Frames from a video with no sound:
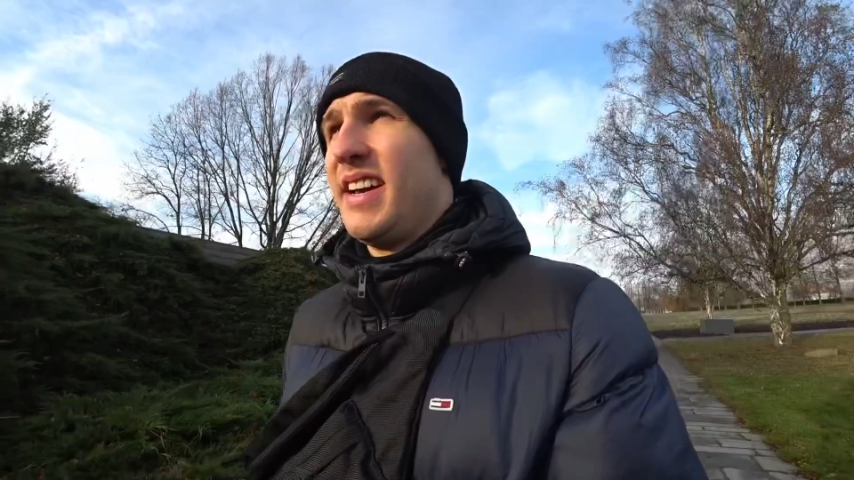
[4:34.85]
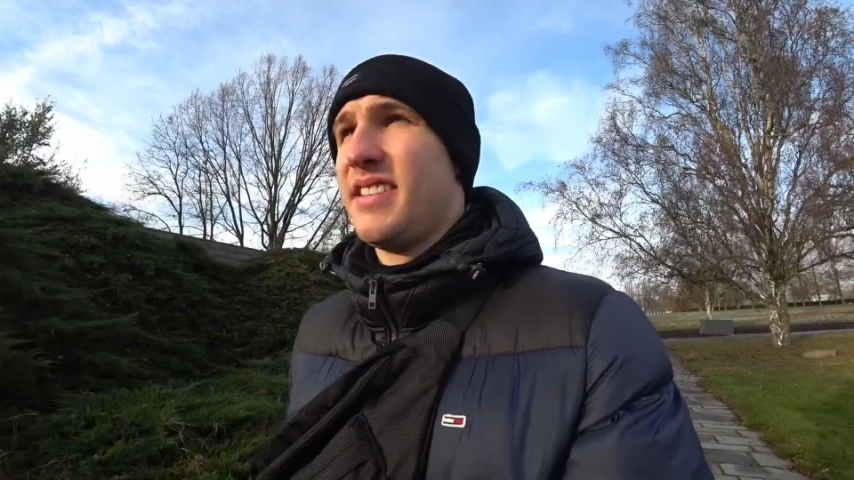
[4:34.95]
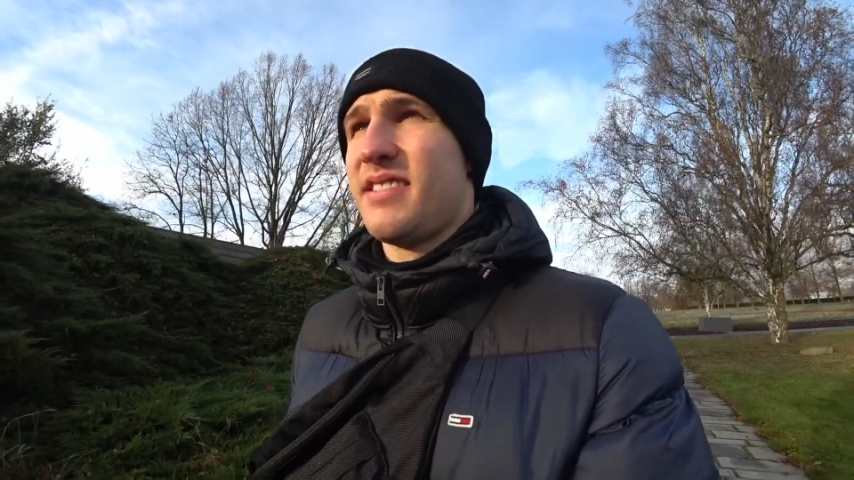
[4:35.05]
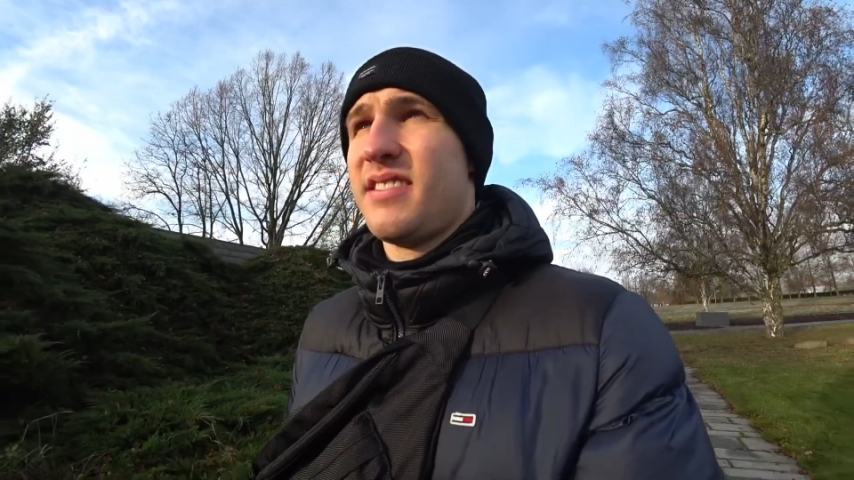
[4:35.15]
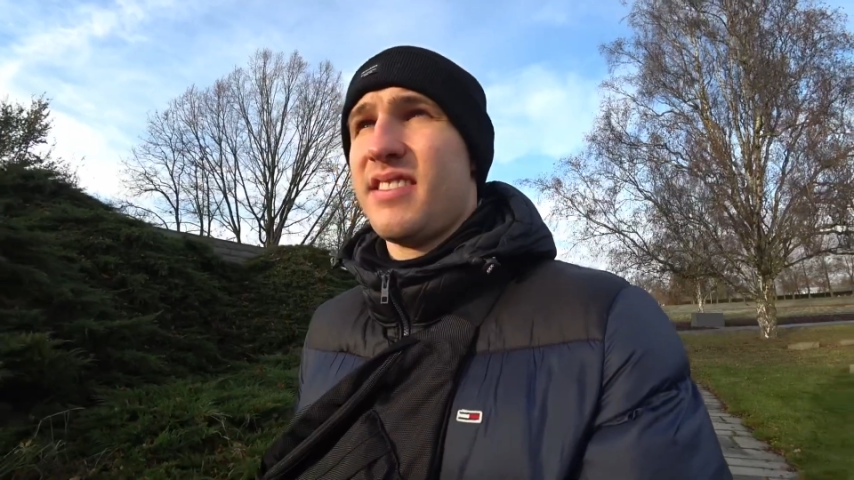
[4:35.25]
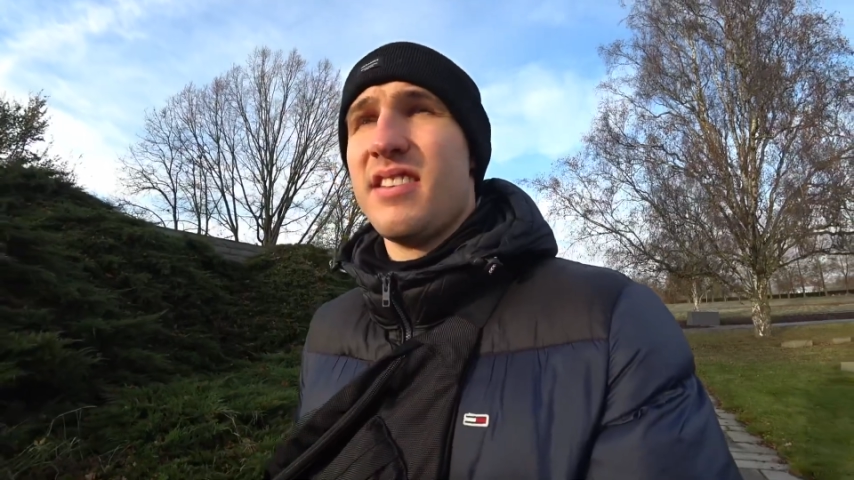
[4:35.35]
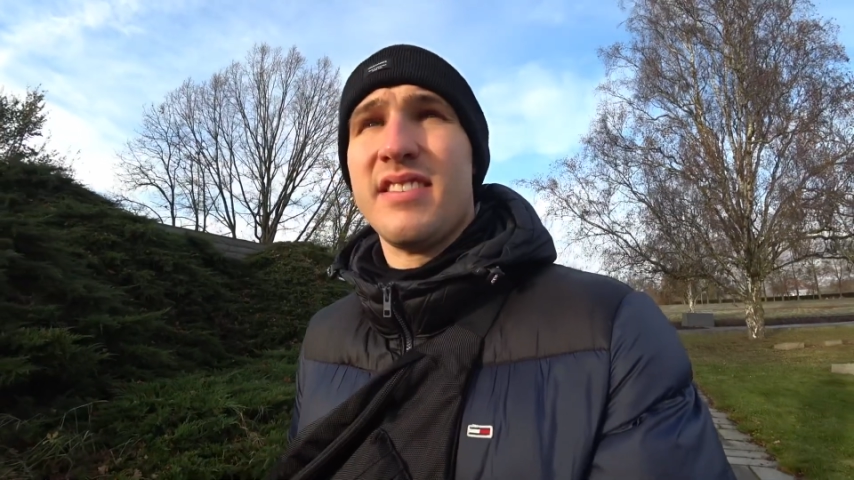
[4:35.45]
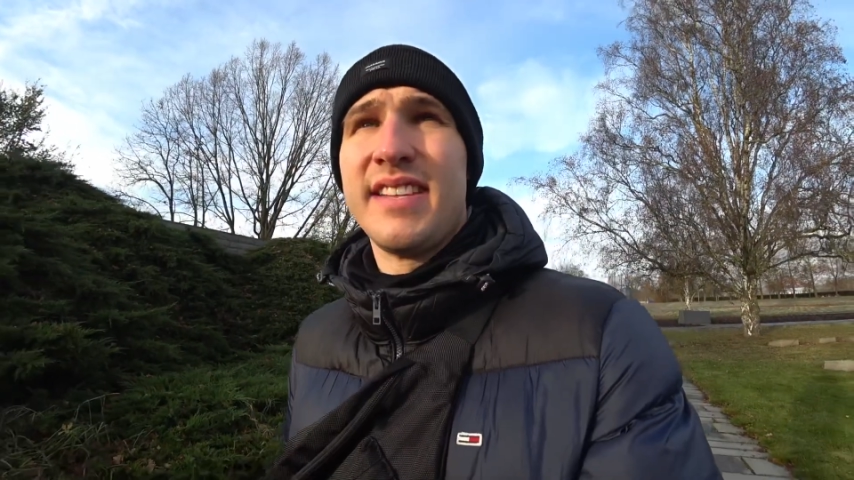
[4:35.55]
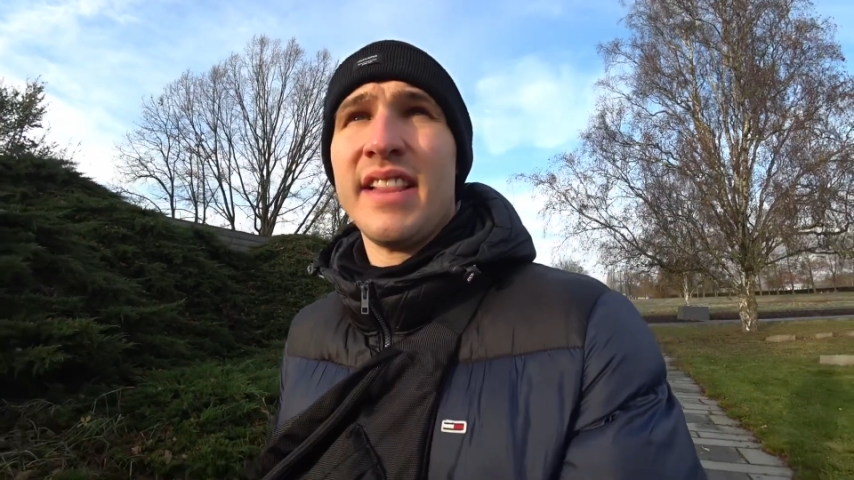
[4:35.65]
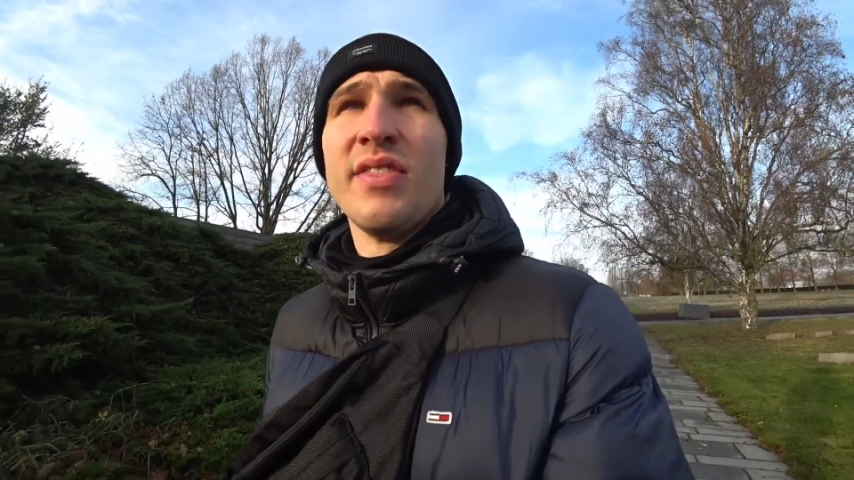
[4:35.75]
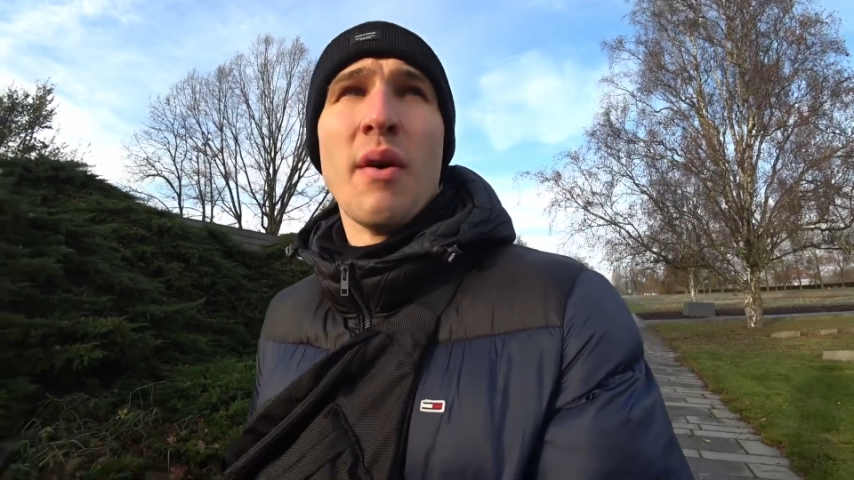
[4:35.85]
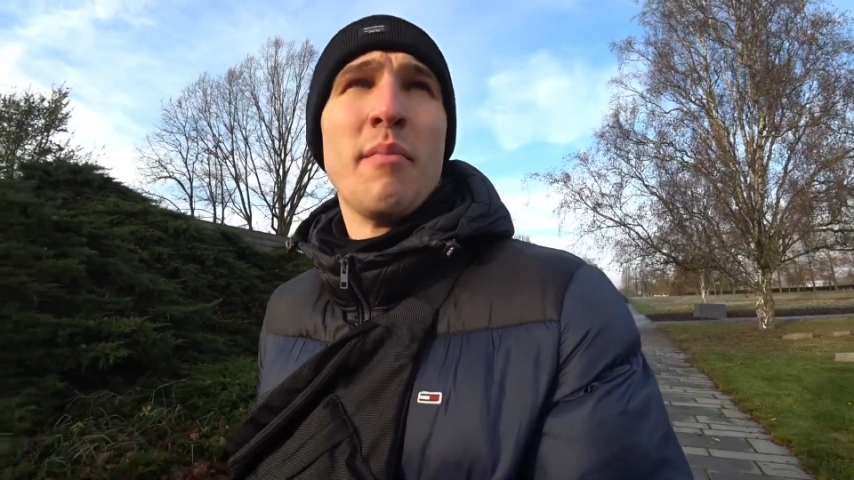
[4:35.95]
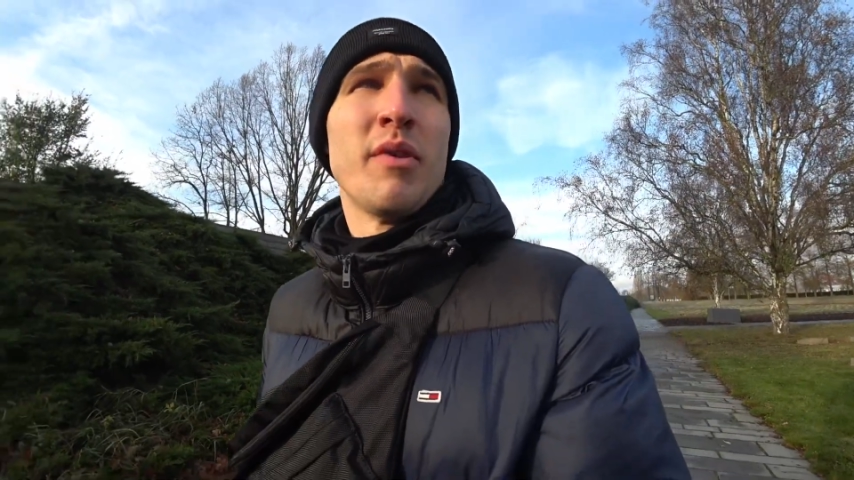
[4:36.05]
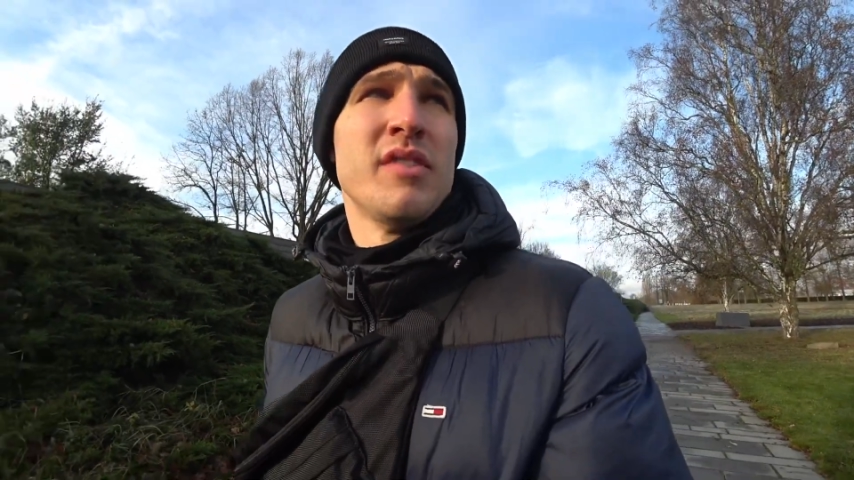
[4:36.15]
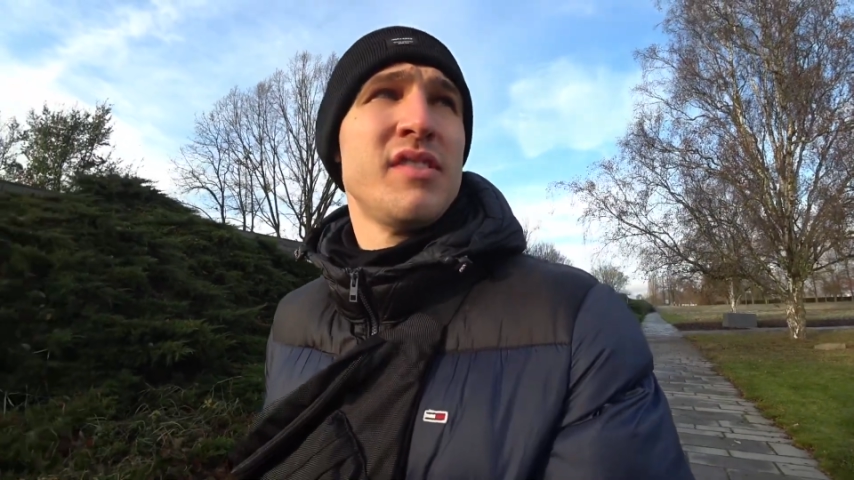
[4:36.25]
It's still
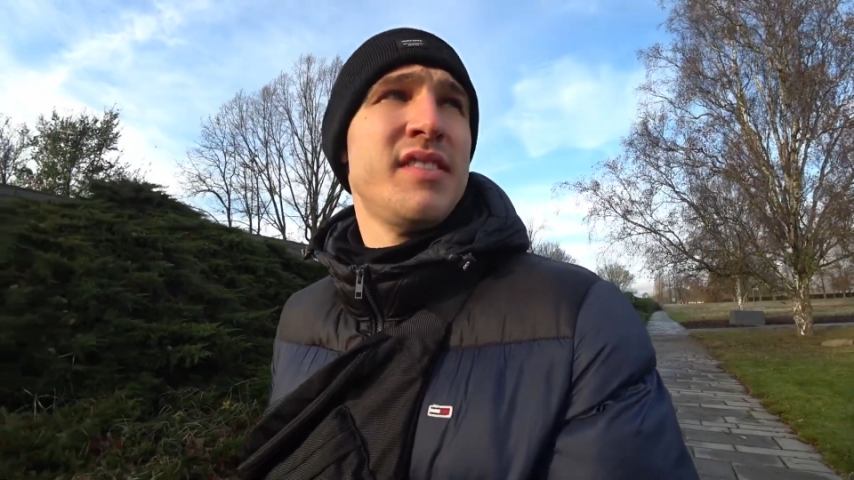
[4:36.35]
numbers.